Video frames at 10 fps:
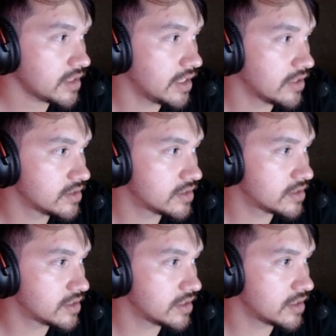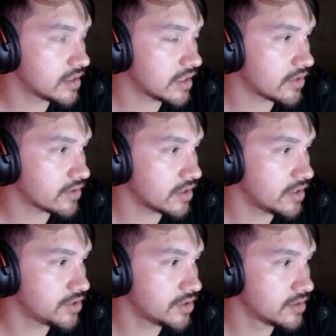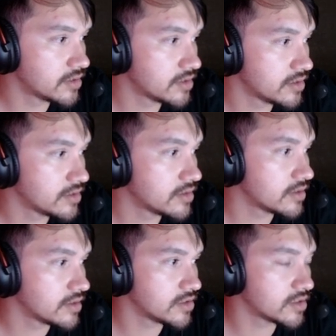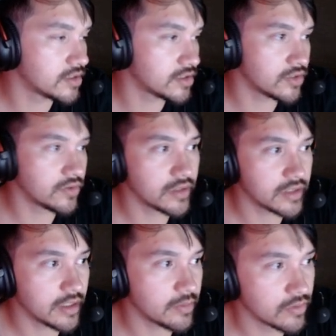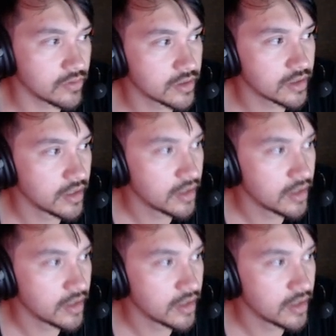Here's the calculations, just to show examples.